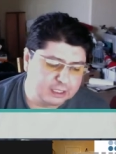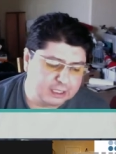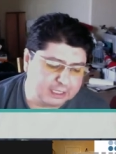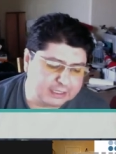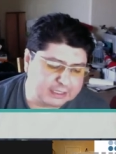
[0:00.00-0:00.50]

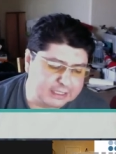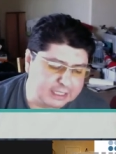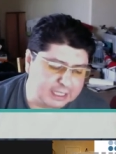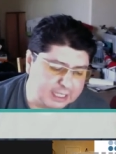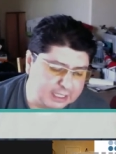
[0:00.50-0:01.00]
it's
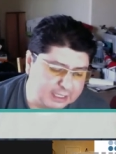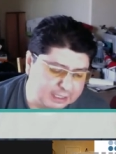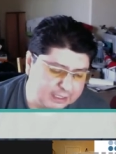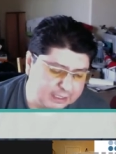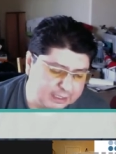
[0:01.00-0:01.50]
not
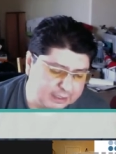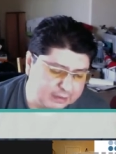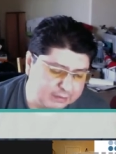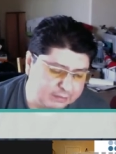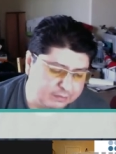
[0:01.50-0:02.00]

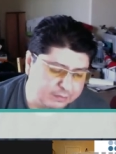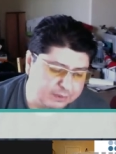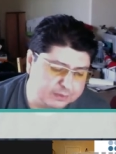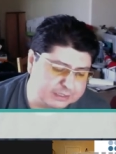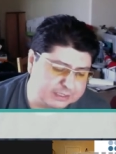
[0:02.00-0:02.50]
we
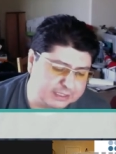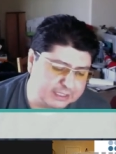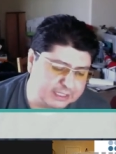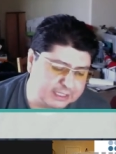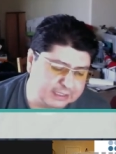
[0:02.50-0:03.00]
don't see
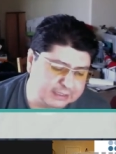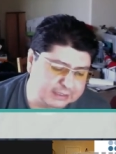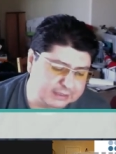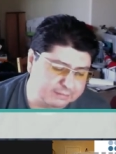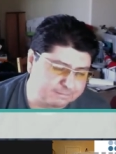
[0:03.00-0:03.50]
it
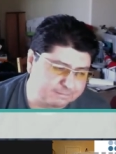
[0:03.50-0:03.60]
as